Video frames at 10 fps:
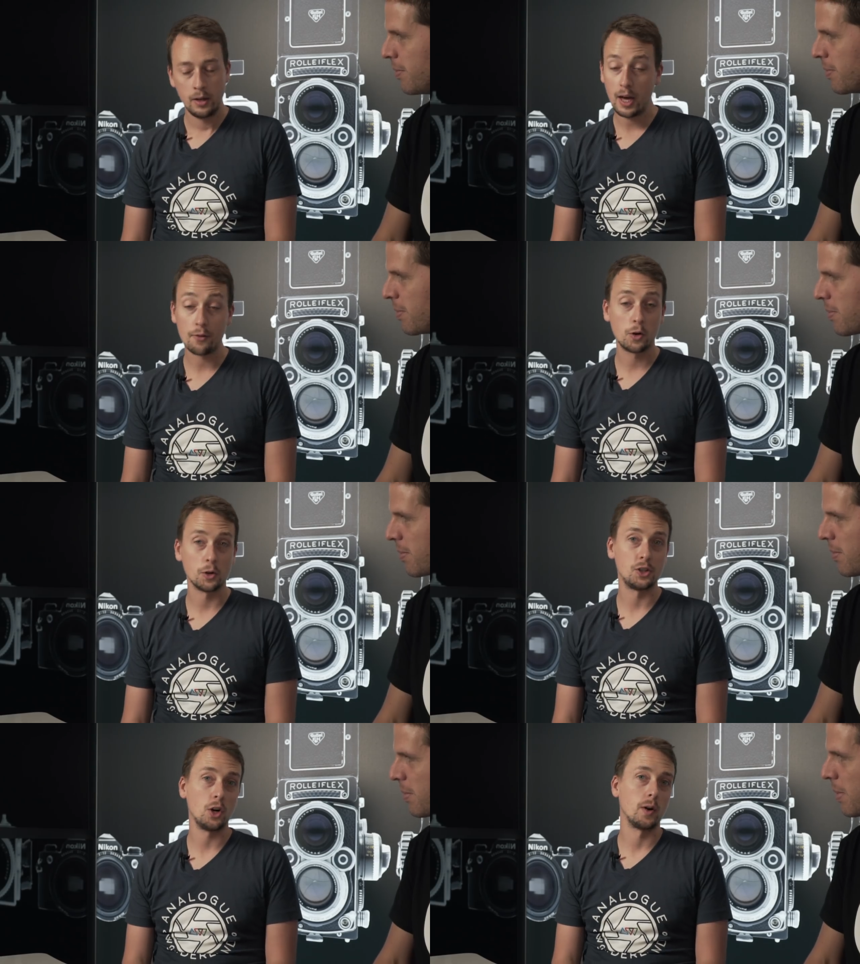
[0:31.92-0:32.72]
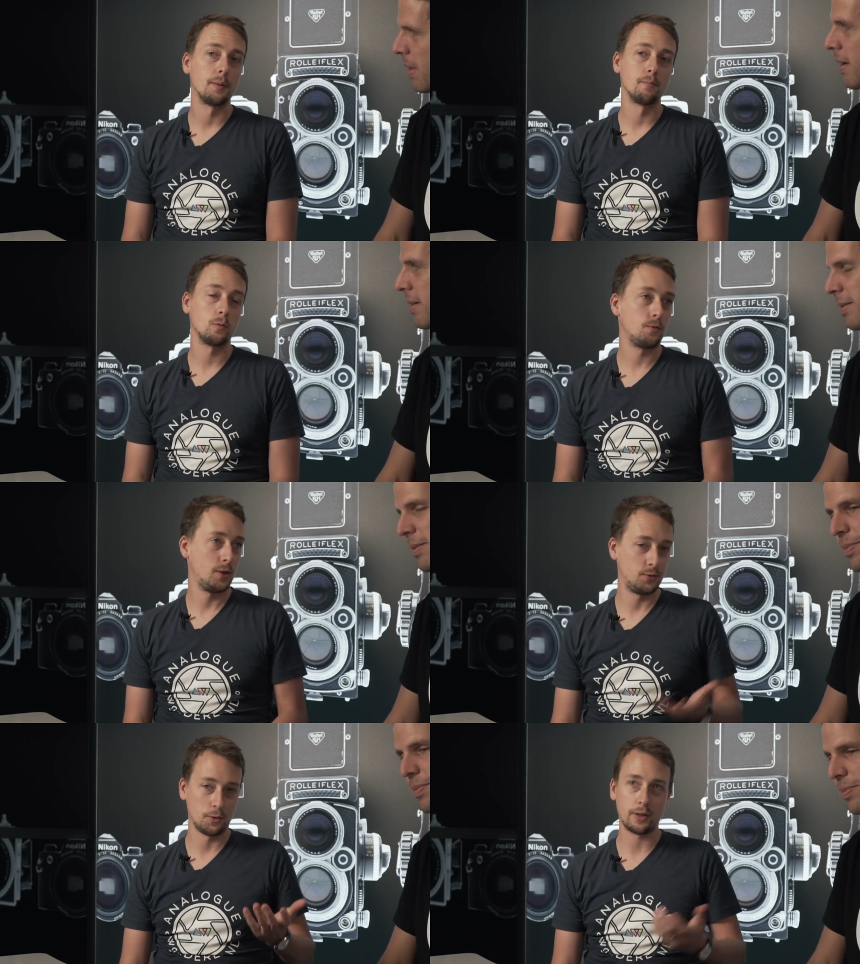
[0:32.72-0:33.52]
Speaker 1: Yeah, of course. No, um,
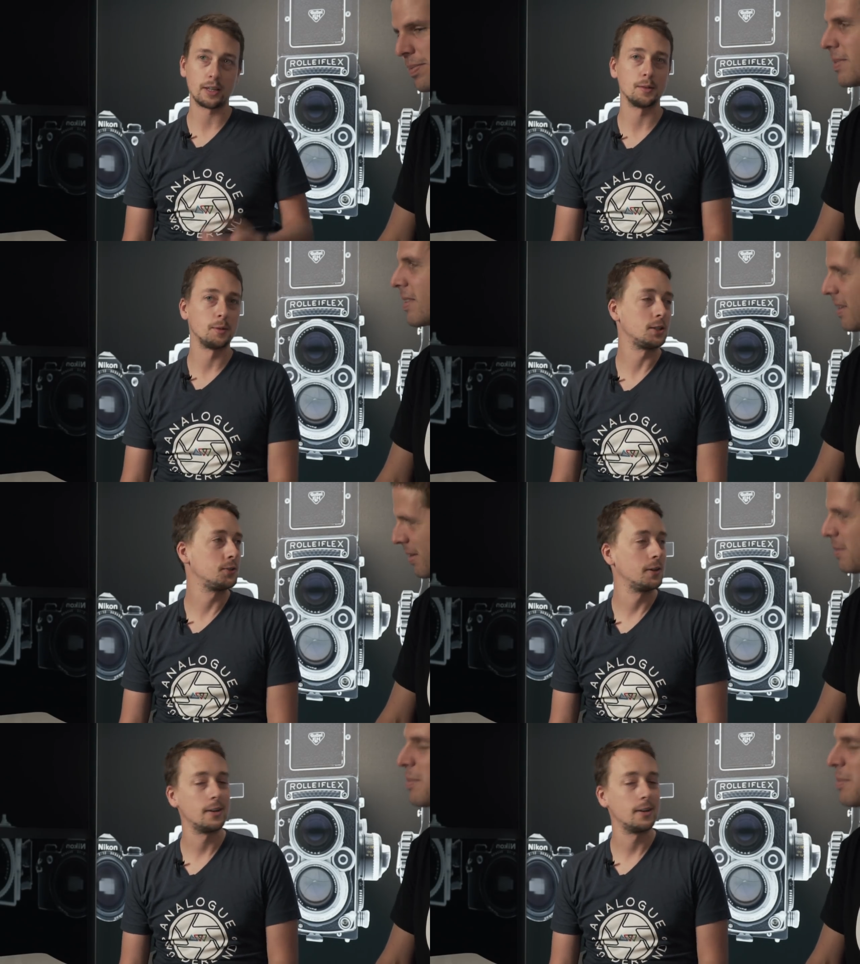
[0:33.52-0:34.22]
first of all, thanks so much for,